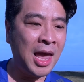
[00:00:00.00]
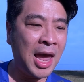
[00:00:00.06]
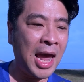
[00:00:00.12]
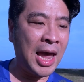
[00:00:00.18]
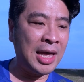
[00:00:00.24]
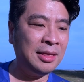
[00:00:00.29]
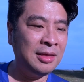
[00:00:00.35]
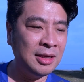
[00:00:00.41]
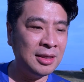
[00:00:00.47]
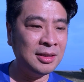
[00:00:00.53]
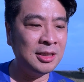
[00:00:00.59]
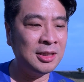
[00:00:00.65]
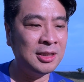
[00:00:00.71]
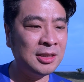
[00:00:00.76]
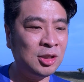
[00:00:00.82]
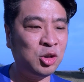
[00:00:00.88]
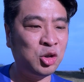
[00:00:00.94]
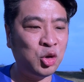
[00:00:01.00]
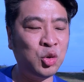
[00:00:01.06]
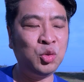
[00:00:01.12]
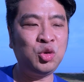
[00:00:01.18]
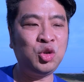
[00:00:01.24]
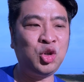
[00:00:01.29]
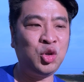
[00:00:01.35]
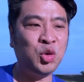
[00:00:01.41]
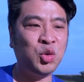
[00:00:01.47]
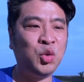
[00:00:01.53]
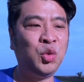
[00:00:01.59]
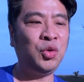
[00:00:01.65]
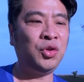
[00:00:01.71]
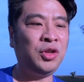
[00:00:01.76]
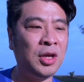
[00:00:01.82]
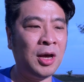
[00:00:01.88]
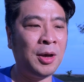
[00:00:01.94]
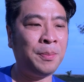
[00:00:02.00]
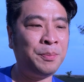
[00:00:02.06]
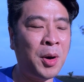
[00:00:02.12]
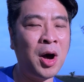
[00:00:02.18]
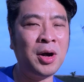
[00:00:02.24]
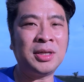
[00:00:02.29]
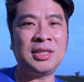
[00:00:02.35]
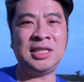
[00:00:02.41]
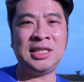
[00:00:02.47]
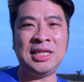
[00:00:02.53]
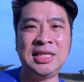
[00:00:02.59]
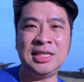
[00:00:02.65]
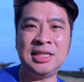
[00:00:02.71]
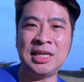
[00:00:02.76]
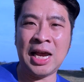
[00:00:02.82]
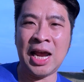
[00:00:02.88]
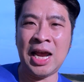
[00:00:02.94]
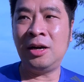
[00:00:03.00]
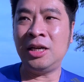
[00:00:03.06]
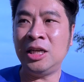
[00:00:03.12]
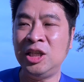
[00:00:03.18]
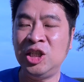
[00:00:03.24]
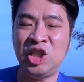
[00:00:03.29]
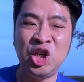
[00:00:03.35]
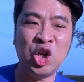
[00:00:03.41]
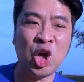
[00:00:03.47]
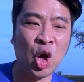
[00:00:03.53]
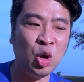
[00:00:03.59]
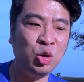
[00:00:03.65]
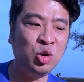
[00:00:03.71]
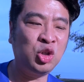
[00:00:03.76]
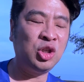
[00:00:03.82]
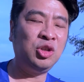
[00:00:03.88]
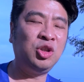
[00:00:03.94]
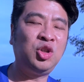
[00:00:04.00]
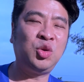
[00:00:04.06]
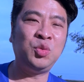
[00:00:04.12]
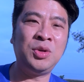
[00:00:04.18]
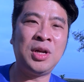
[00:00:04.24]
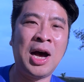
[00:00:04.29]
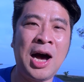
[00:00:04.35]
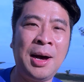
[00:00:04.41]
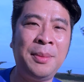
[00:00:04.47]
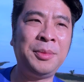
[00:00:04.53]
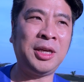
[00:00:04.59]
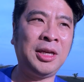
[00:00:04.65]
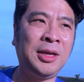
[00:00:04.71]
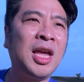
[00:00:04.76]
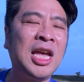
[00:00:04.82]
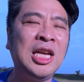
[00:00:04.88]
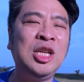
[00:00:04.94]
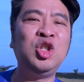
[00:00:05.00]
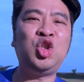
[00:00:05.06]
And this is due to the Boxing Day Indian Ocean tsunami in